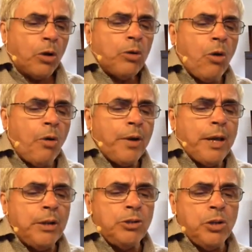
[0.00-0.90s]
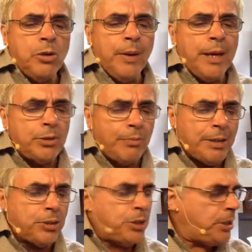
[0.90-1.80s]
according to His
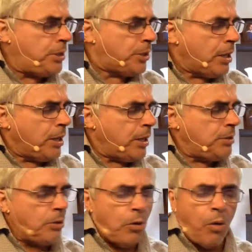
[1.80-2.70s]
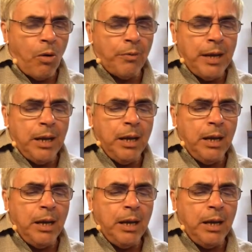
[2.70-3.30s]
riches in glory.